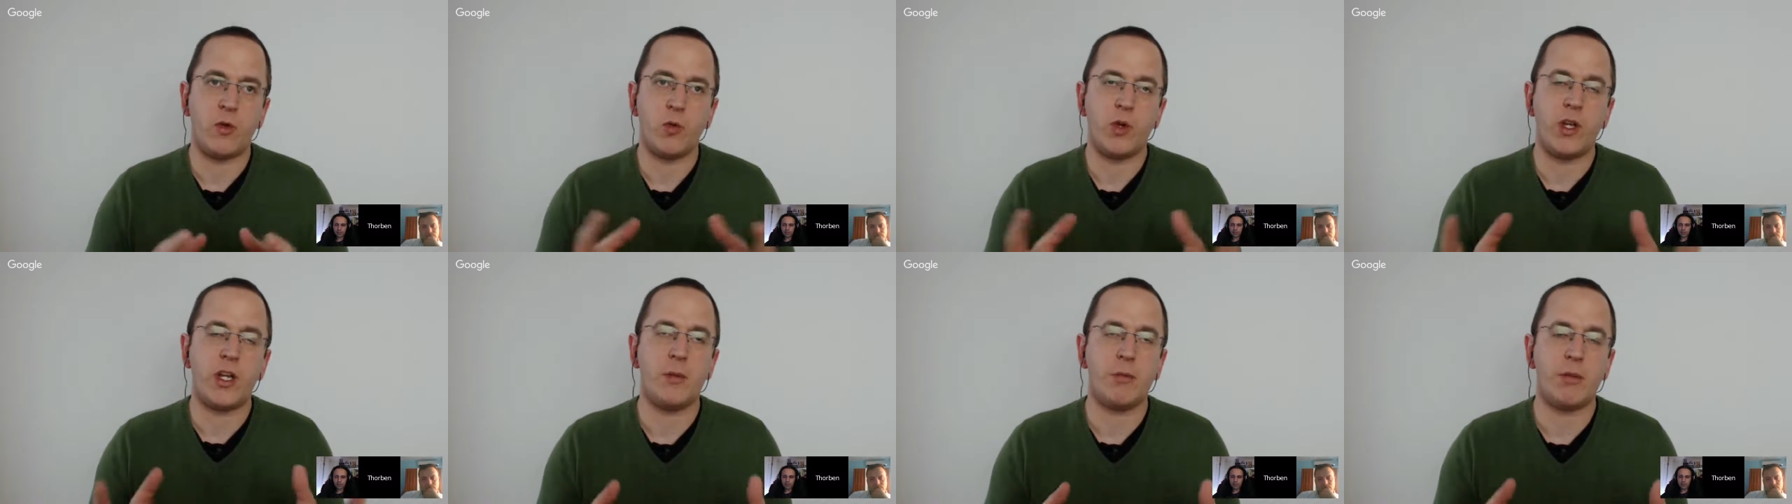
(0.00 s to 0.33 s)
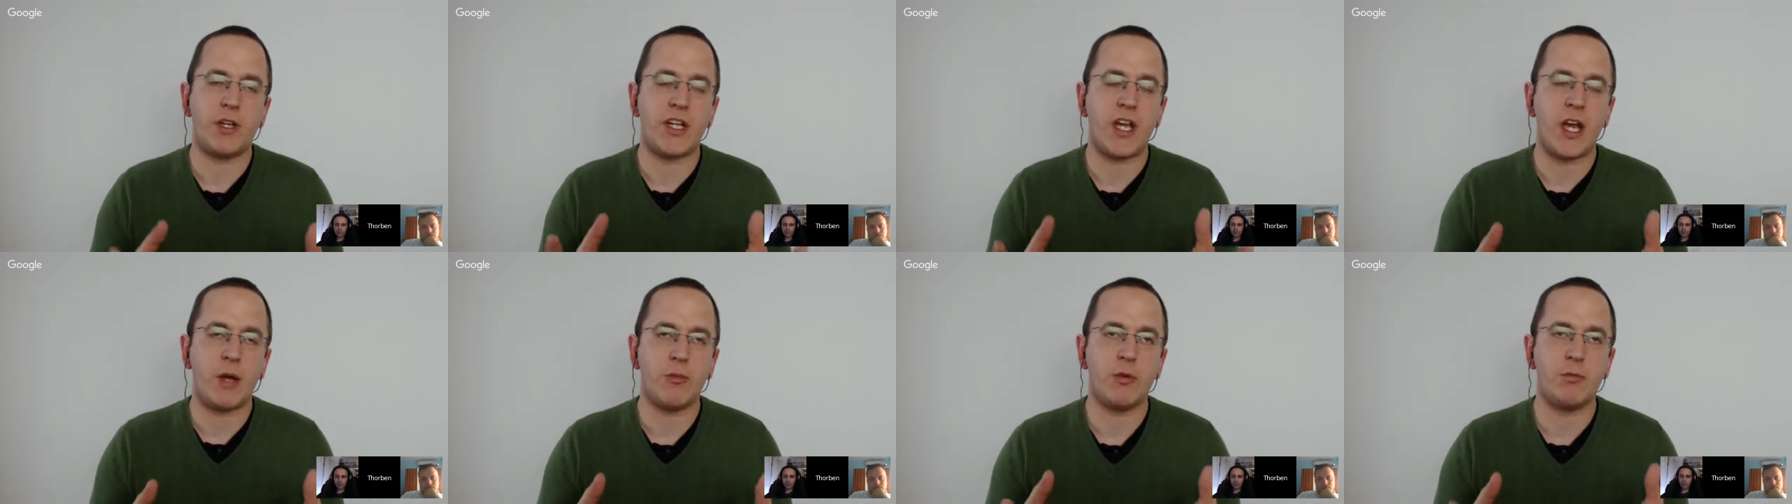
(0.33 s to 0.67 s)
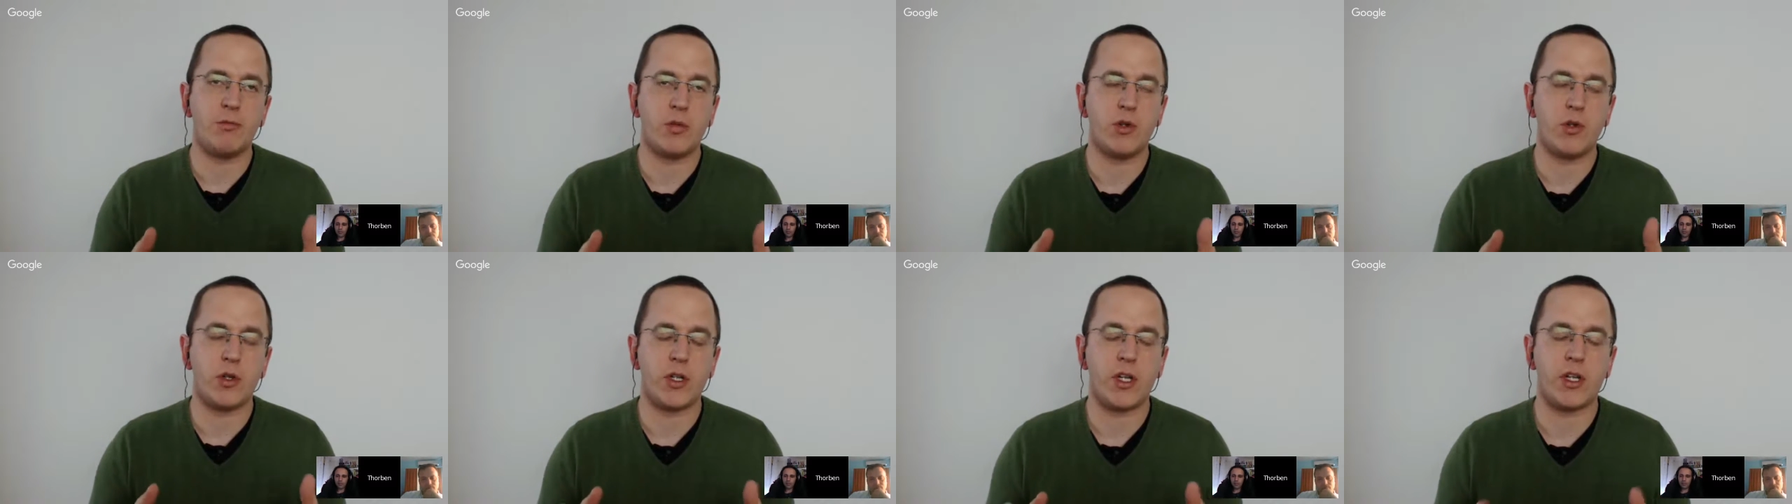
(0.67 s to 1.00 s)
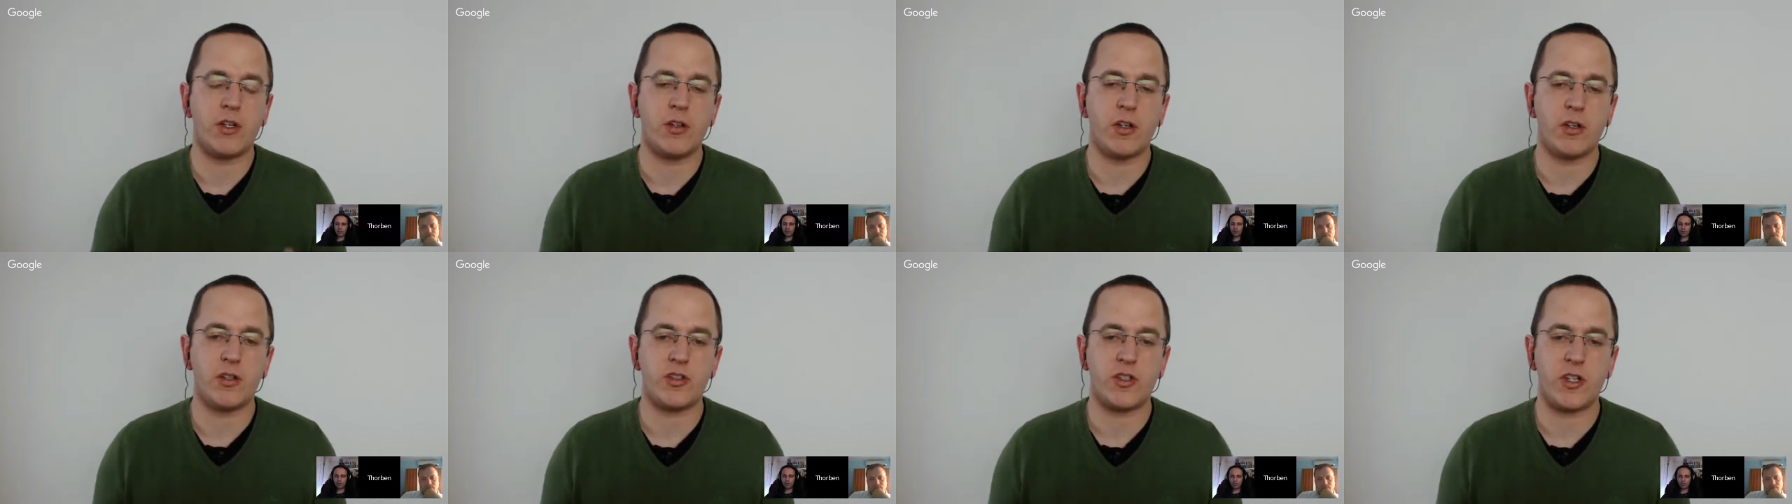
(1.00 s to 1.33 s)
really become a book
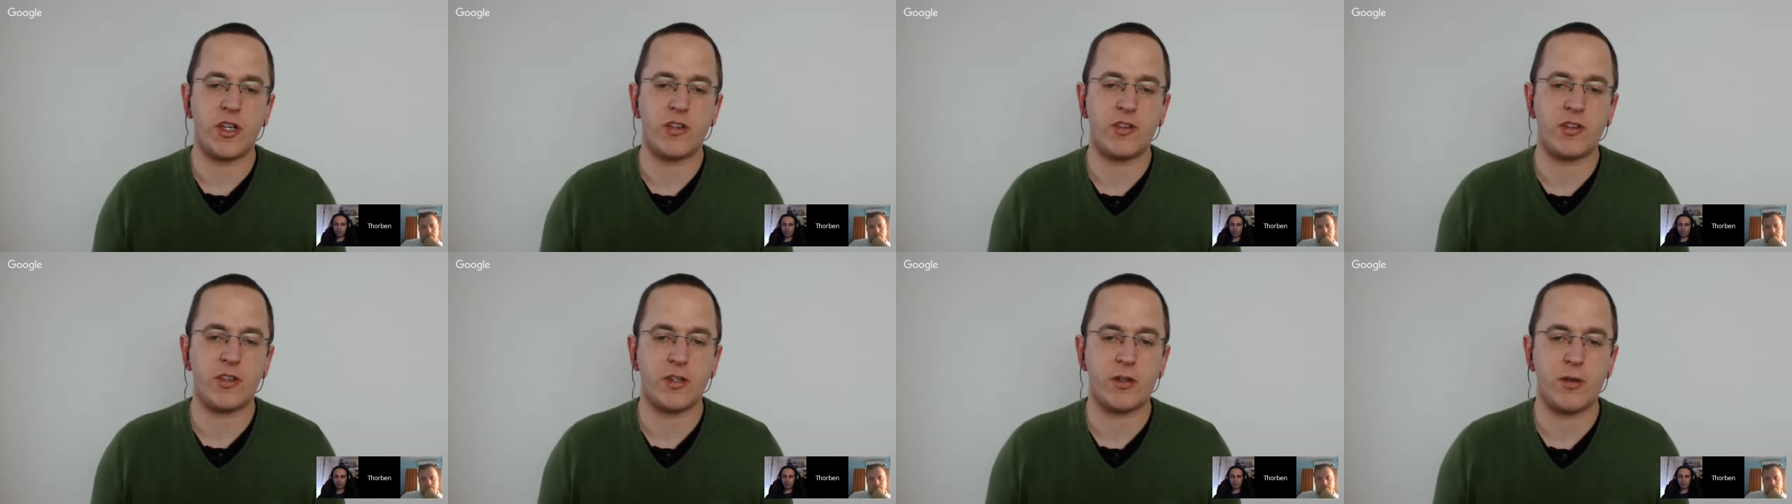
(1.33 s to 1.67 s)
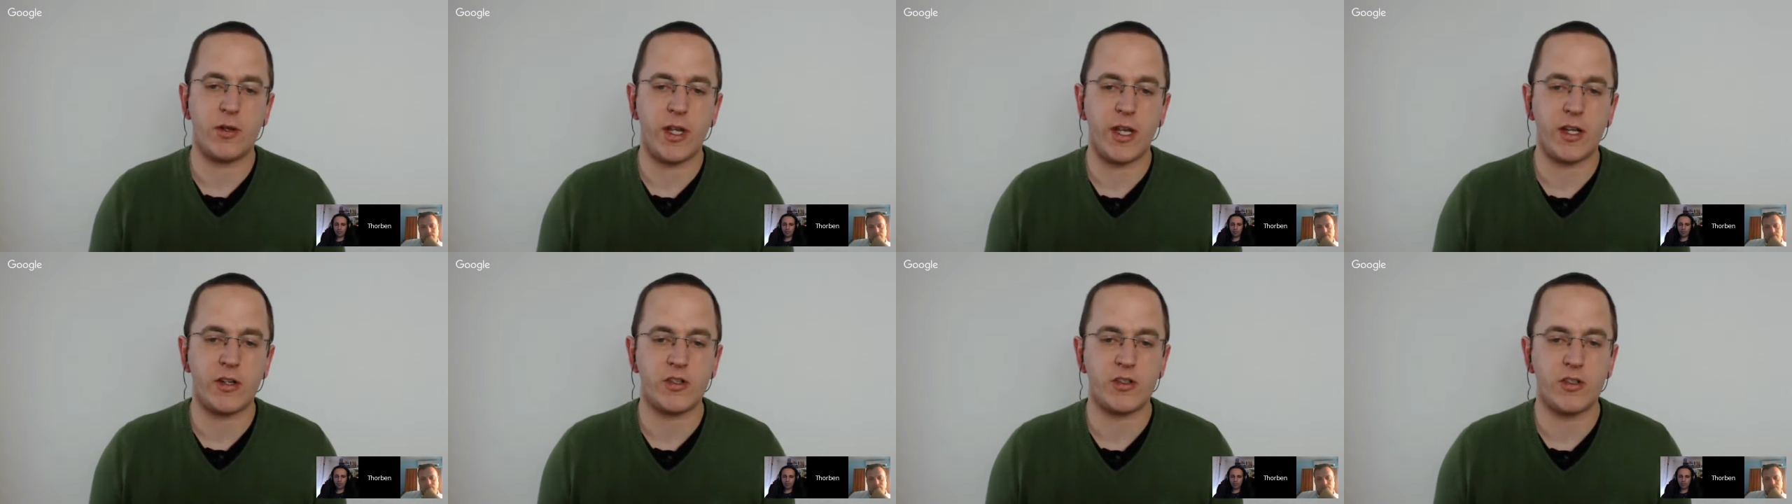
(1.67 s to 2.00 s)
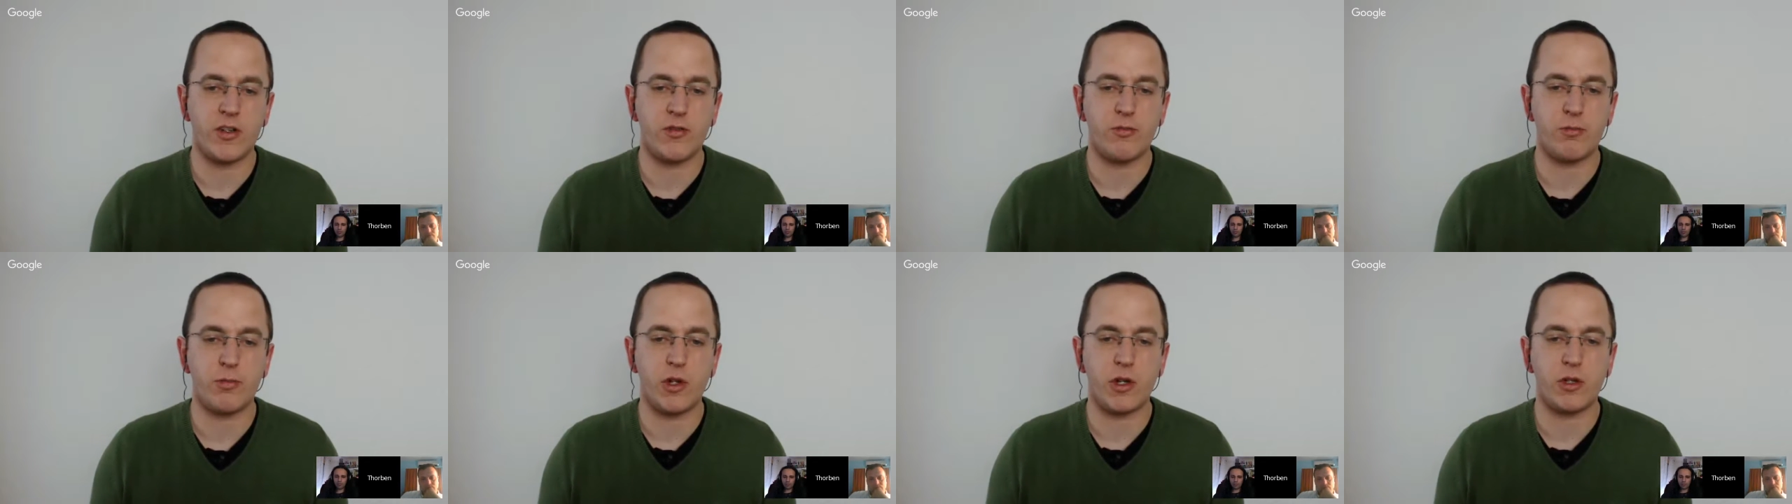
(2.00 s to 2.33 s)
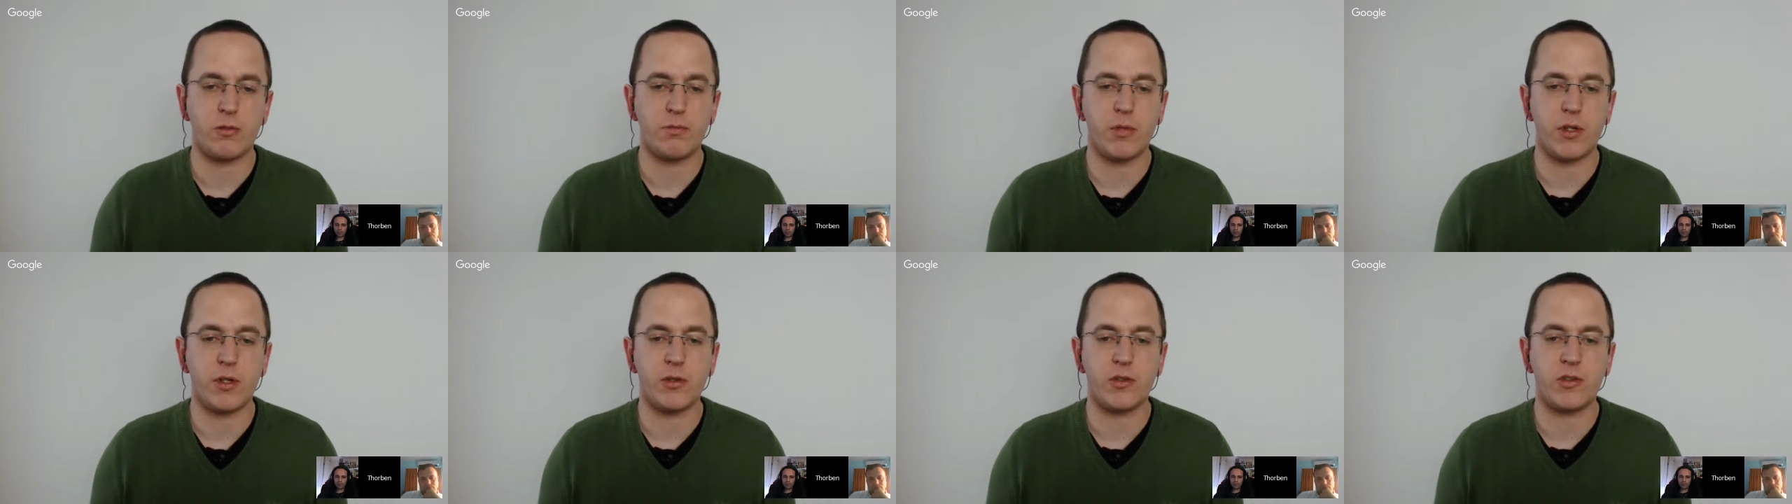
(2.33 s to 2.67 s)
and not just a collection of
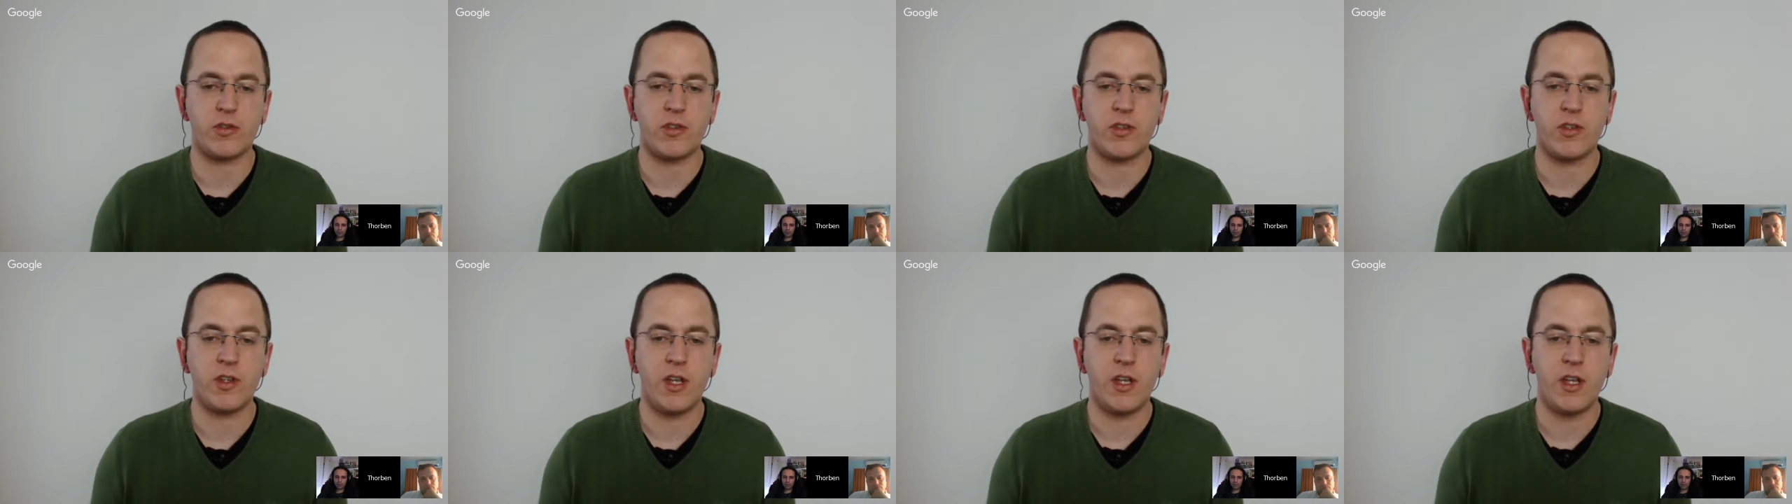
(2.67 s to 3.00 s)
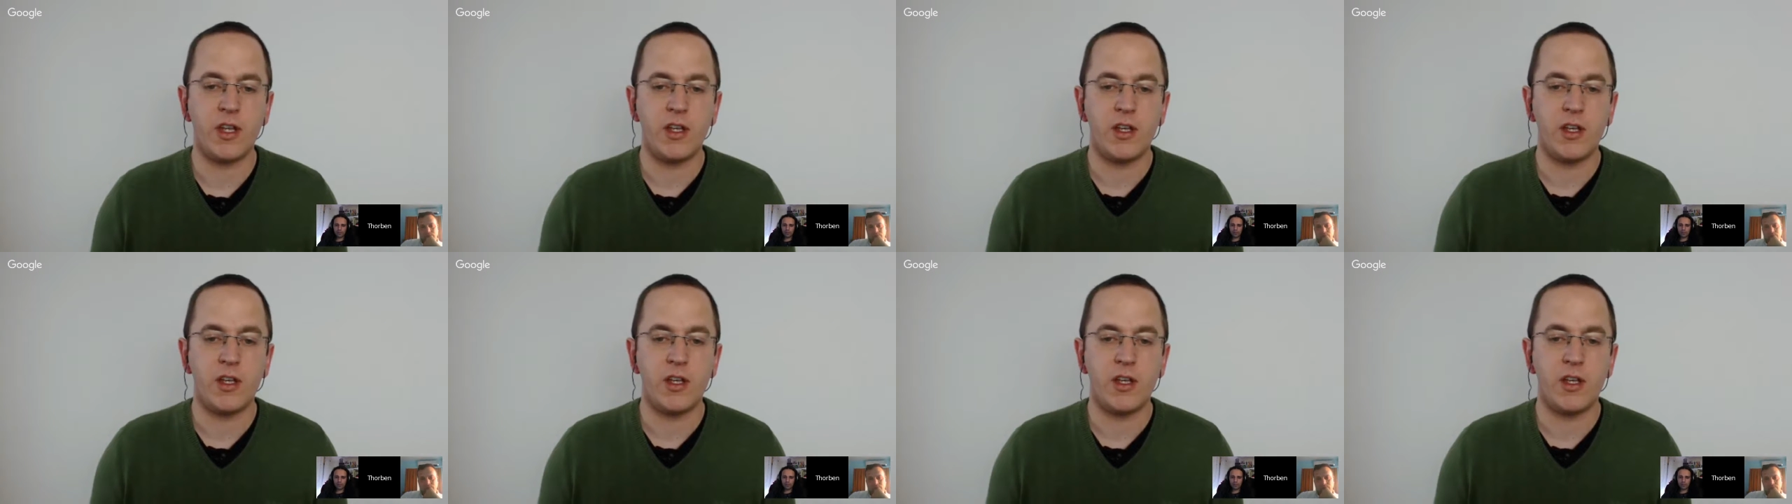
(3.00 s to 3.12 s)
blog posts.